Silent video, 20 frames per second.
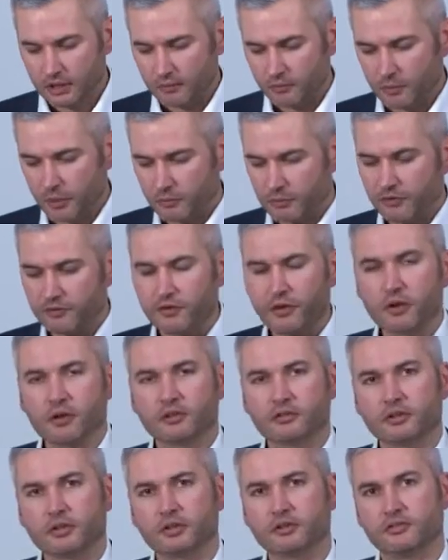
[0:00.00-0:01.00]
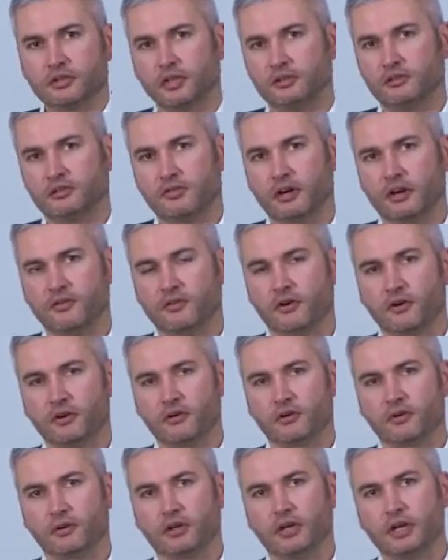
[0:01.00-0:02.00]
When we focused on the
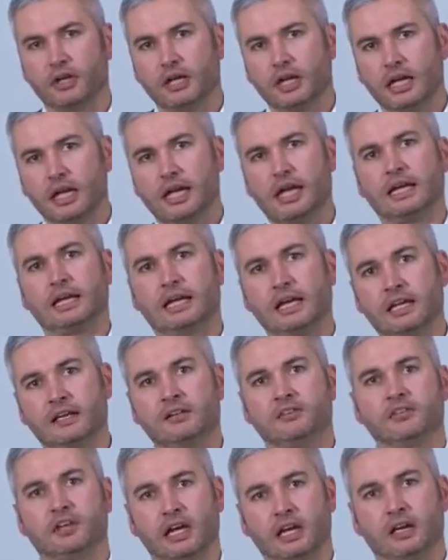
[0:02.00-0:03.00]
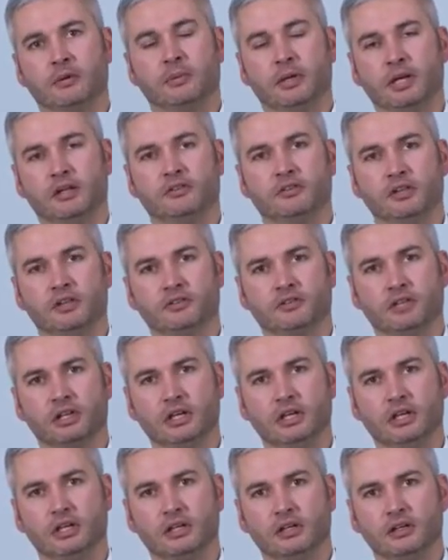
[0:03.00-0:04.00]
6500, again, scalability is
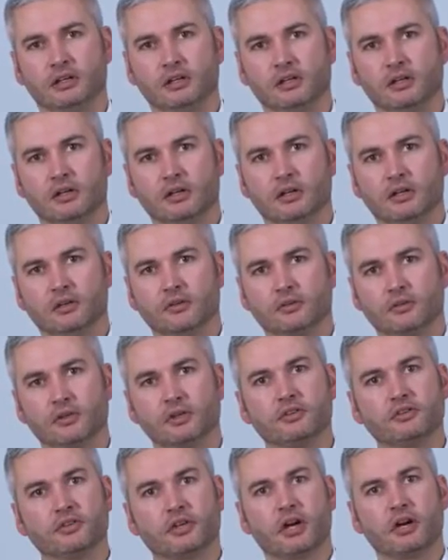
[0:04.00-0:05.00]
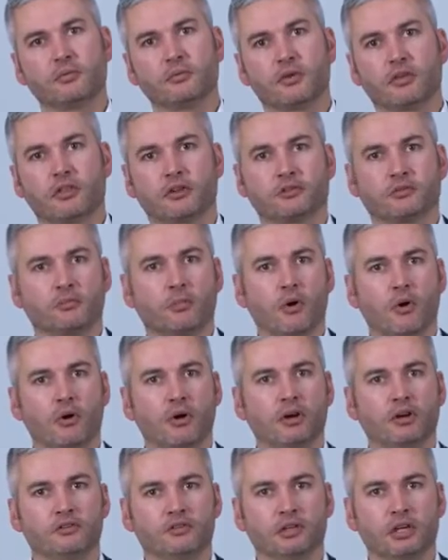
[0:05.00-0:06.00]
key. So you can start with a
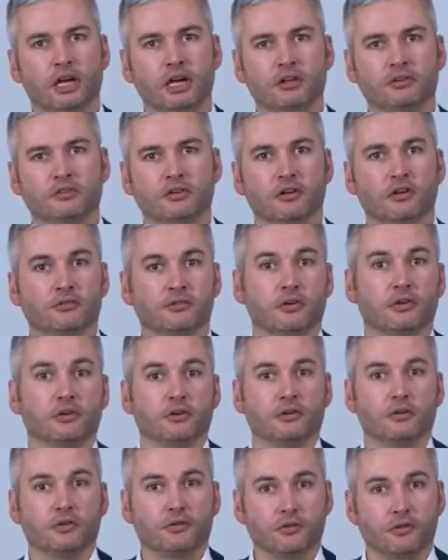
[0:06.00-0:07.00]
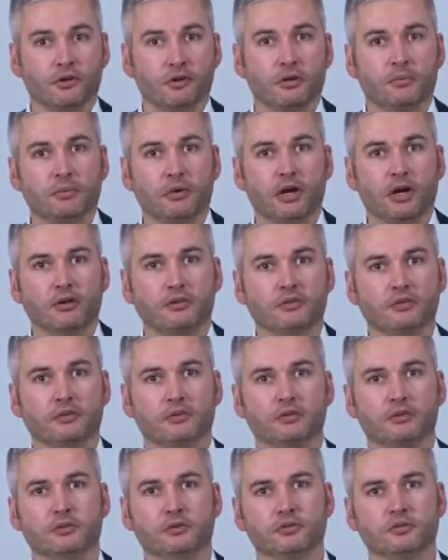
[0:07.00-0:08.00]
smaller installation of the 30 plus
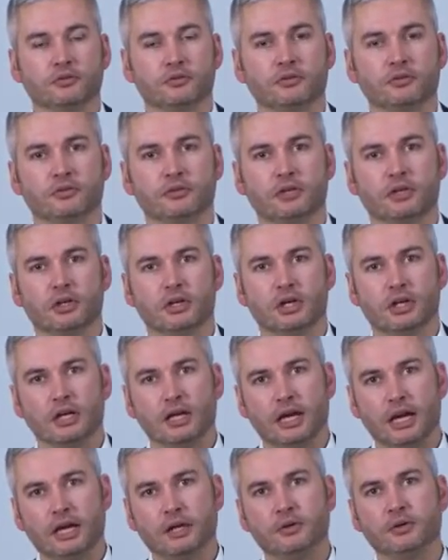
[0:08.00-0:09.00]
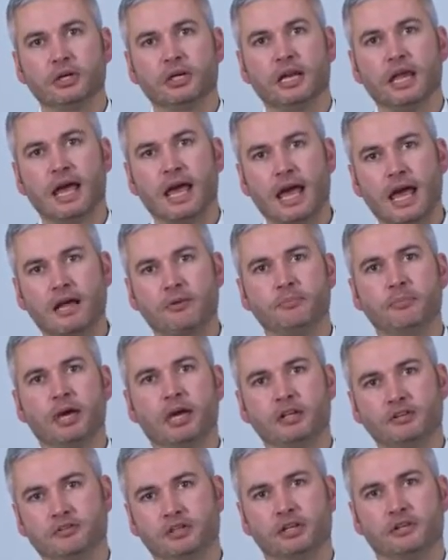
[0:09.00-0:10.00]
users, and you can add
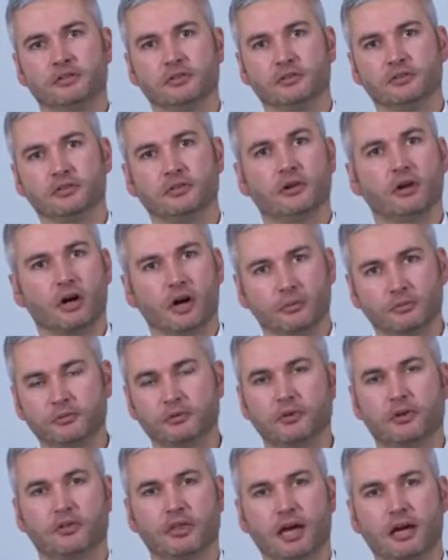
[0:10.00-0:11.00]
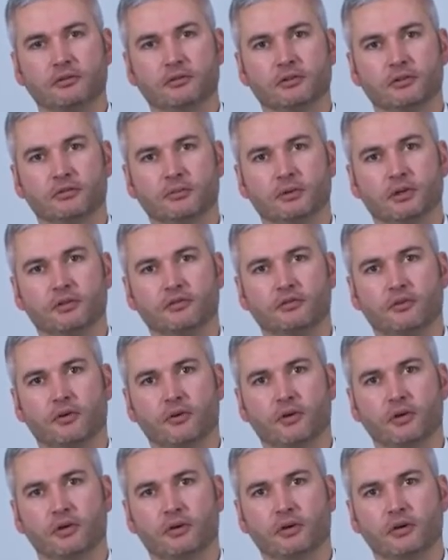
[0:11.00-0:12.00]
base stations up to the
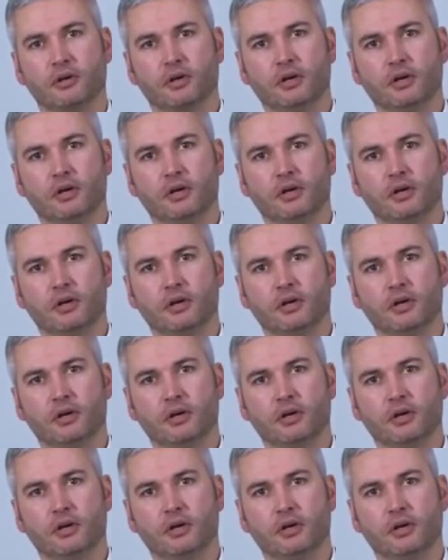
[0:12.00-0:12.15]
1,024.